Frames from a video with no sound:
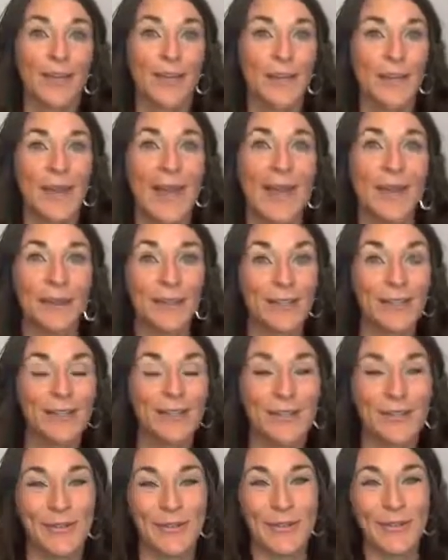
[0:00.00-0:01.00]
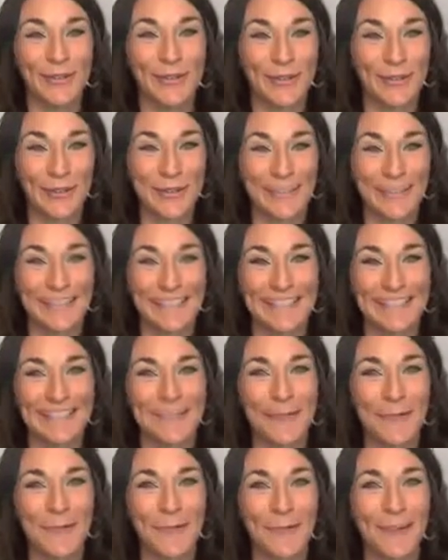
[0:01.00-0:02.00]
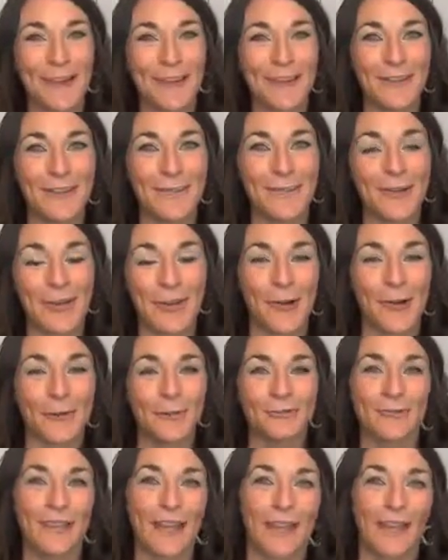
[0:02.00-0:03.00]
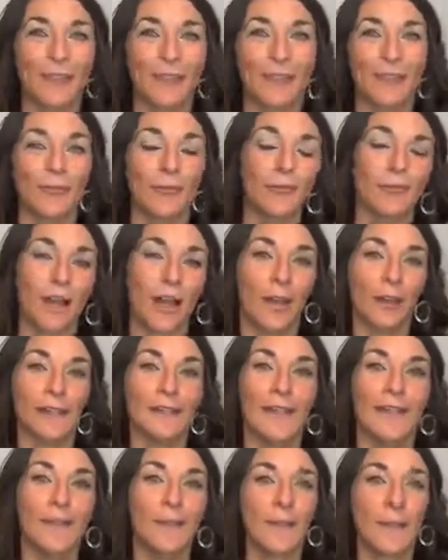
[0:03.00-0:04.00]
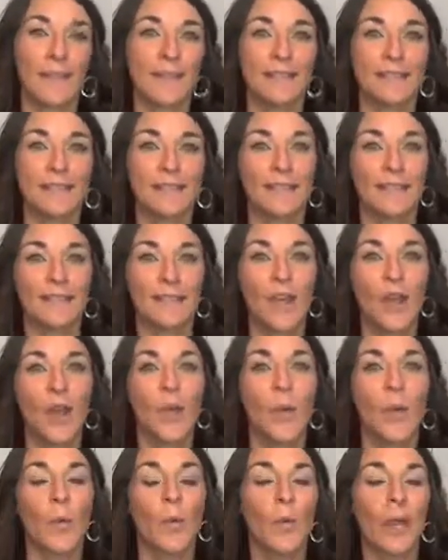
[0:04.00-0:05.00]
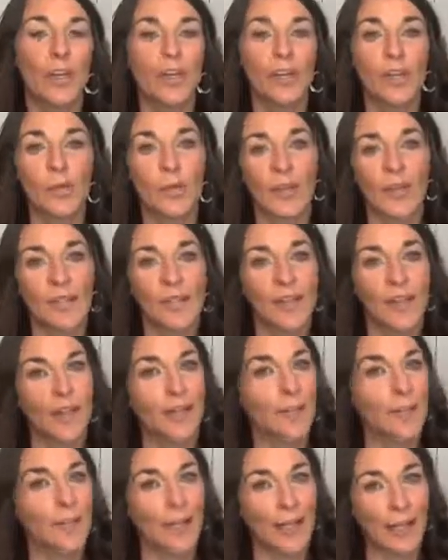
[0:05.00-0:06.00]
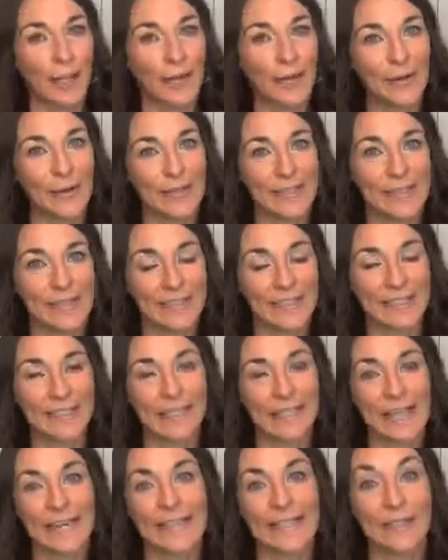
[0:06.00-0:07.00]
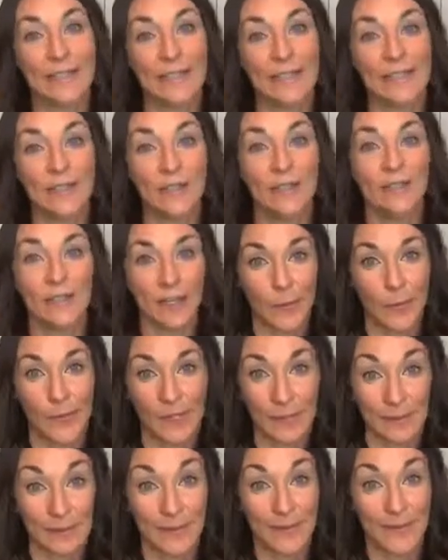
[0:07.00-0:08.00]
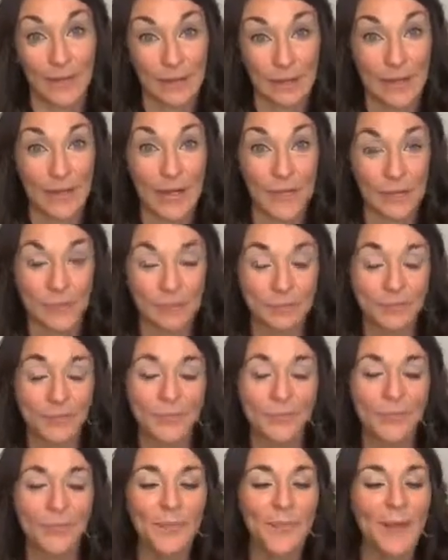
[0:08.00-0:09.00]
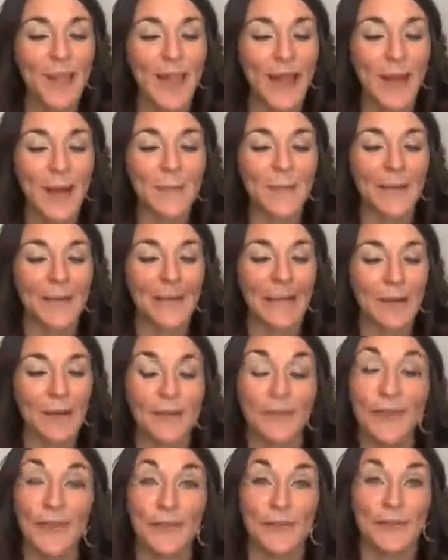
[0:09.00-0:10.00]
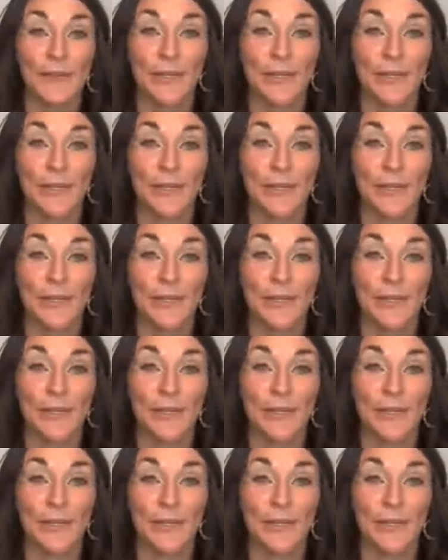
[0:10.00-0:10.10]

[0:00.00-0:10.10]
boundaries and your rules and know what, kind of on a daily basis when you want to unplug or disconnect, and then use airplane mode to do it. And I would love